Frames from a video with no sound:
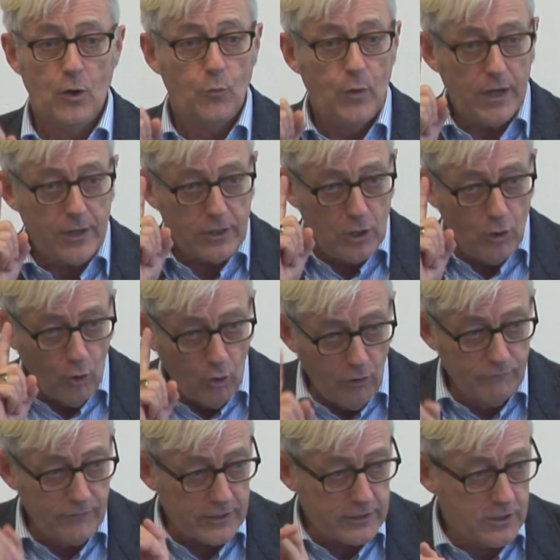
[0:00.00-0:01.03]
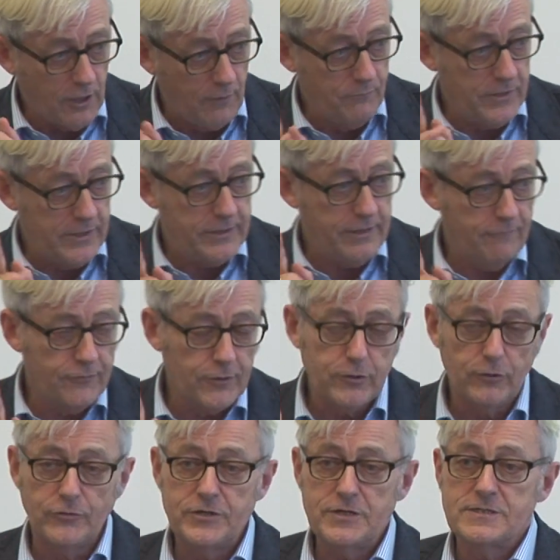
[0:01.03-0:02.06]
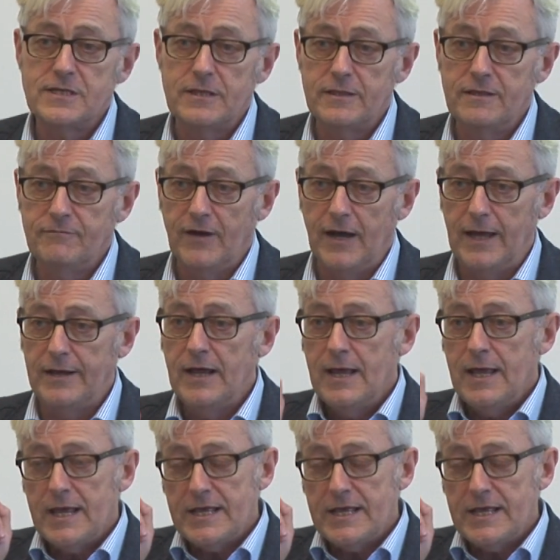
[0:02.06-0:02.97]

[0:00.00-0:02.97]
where they overcome the difficulties that they've had,